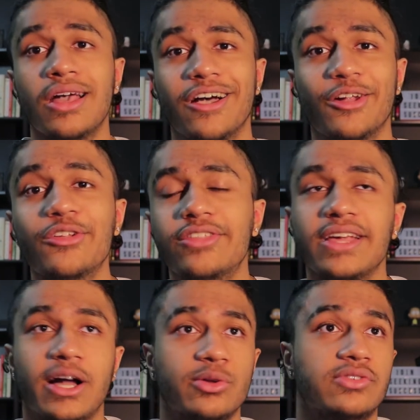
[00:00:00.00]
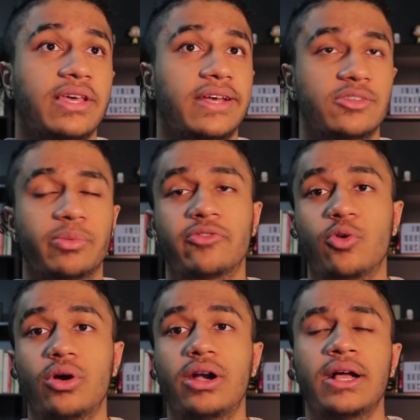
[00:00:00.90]
Another thing I would say is
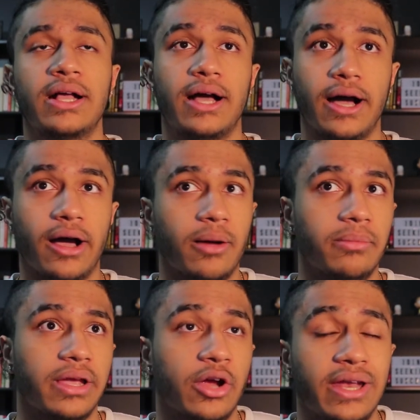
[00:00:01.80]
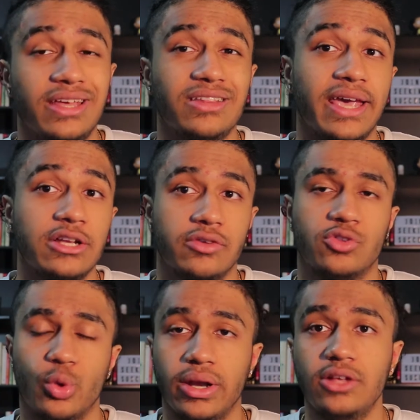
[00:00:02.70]
before um, hitting the age of
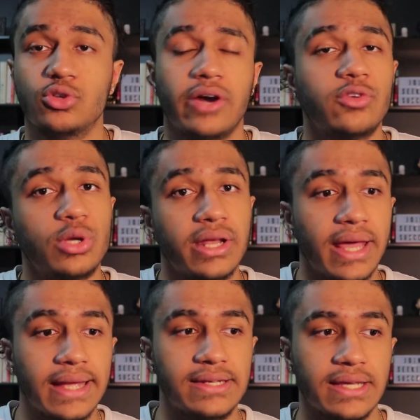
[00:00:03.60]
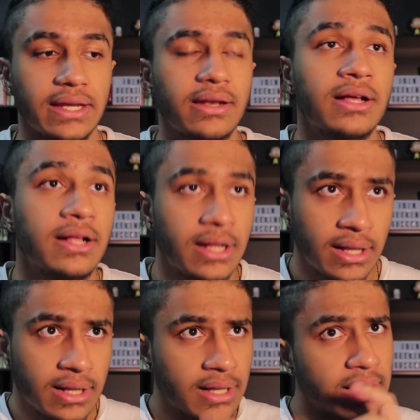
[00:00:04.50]
20, so after you hit 18,
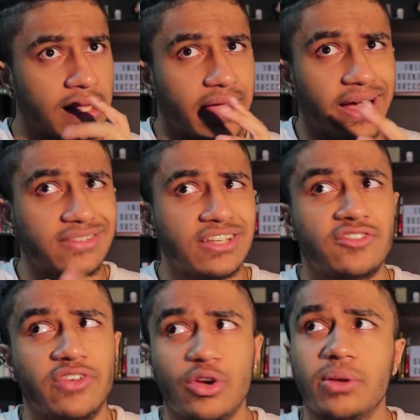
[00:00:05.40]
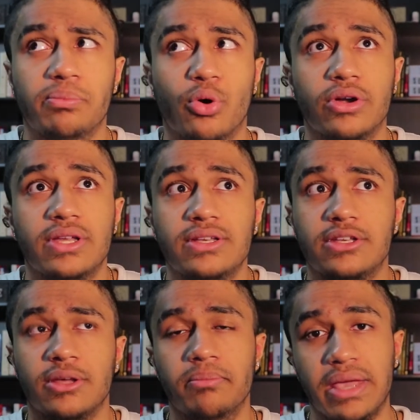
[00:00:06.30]
I'd say it's very
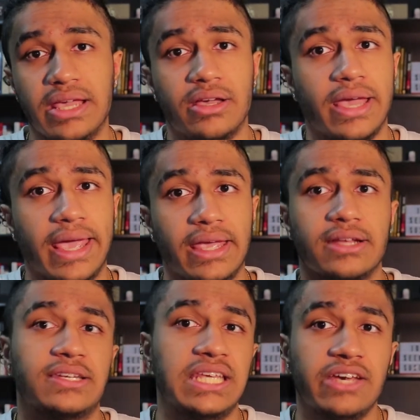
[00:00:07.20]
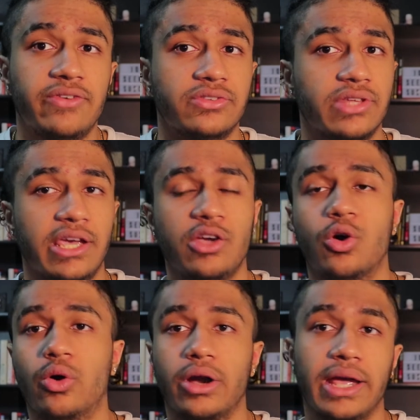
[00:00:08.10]
important to make a TFSA
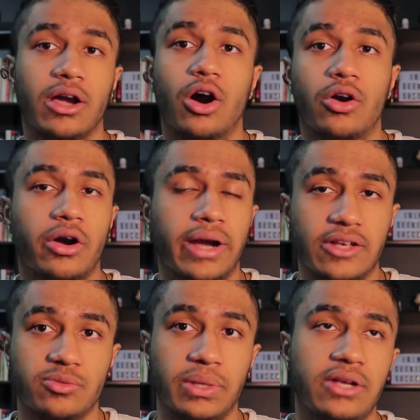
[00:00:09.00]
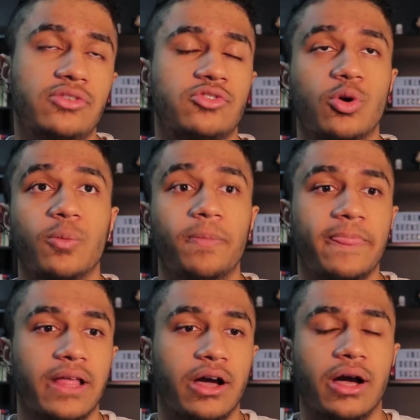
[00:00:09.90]
or a RRSP, so
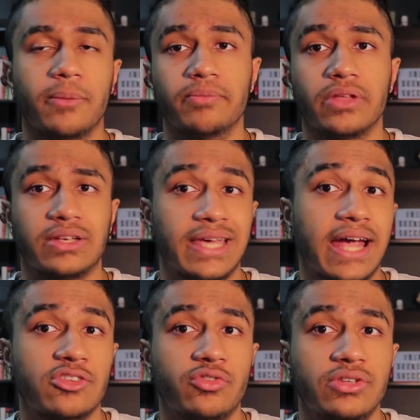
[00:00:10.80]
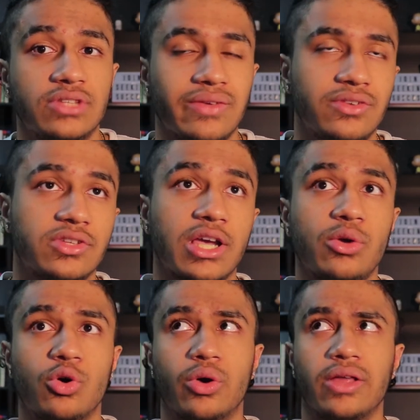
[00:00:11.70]
um, a tax-free savings
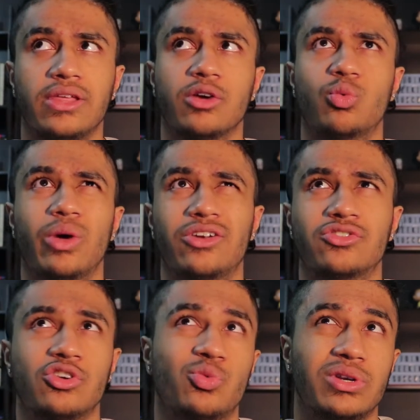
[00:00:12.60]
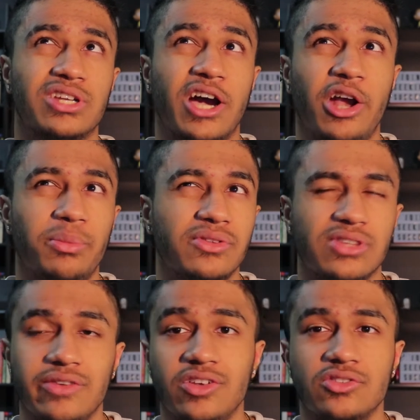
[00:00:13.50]
account, or I think a registered retirement
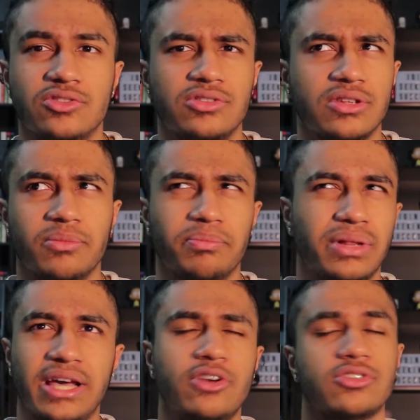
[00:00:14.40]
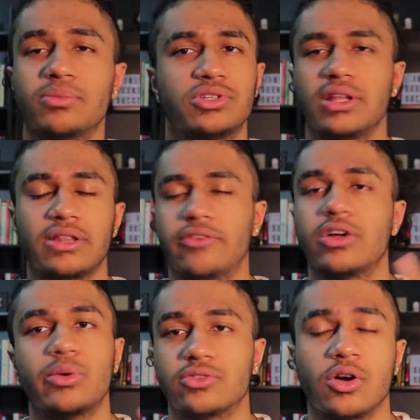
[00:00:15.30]
savings plan or some shit like that. I
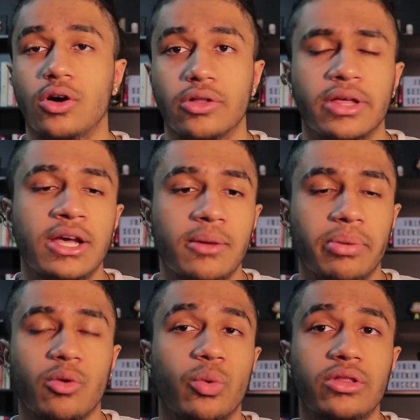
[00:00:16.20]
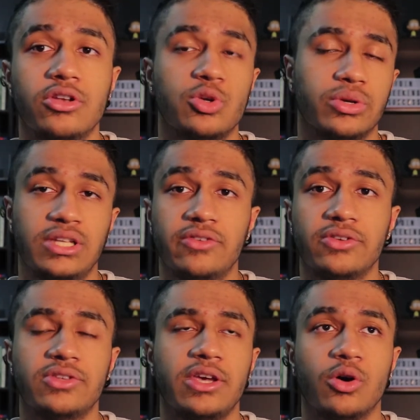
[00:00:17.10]
forgot what it's called, but one of the two, a
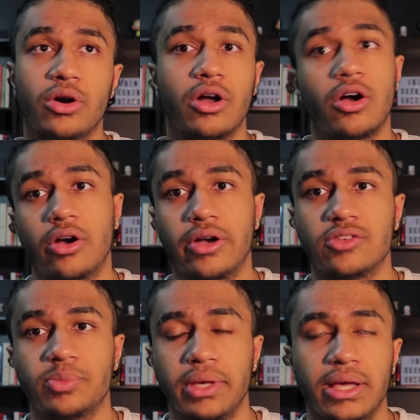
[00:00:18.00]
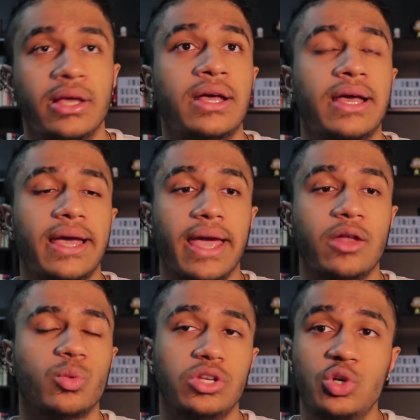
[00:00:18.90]
TFSA or an RRSP.
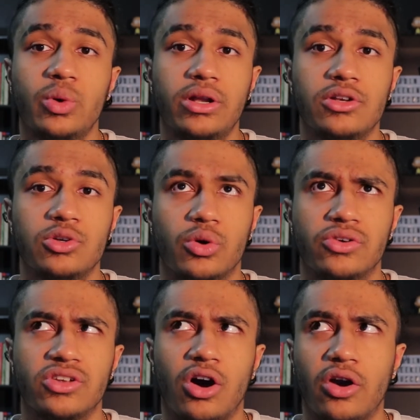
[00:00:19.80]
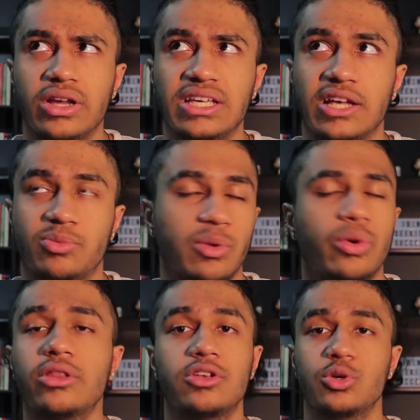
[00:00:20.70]
And what you want to do, or is it RESP?
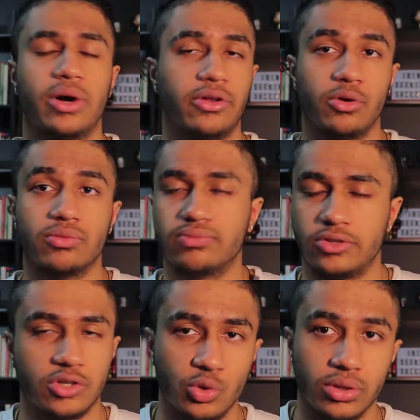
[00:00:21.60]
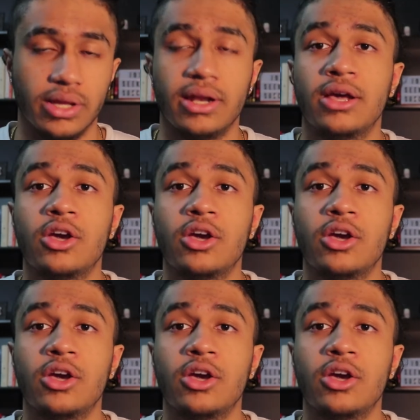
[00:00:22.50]
One of the two, I don't know, just Google it.